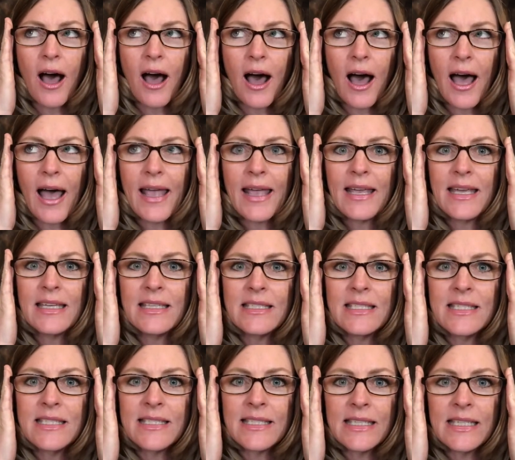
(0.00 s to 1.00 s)
I can
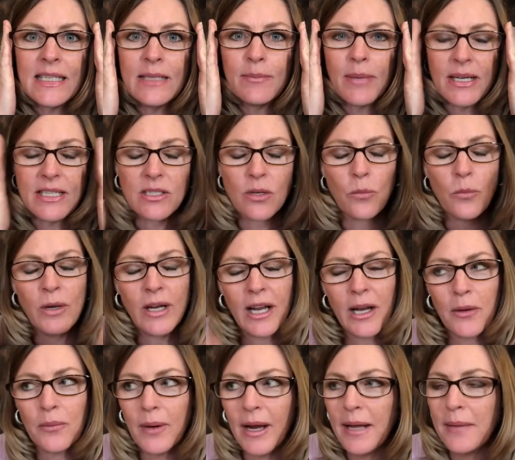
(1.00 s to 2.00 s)
see when
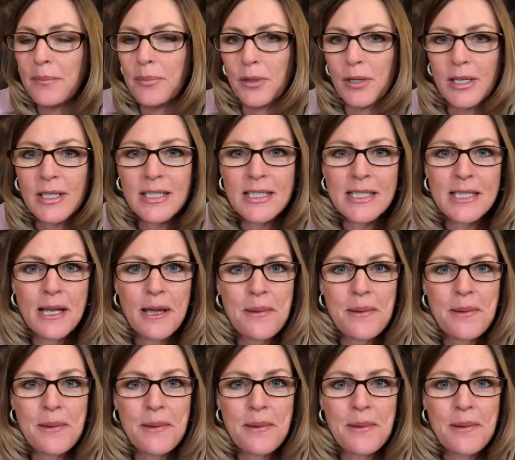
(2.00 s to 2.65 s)
I write books,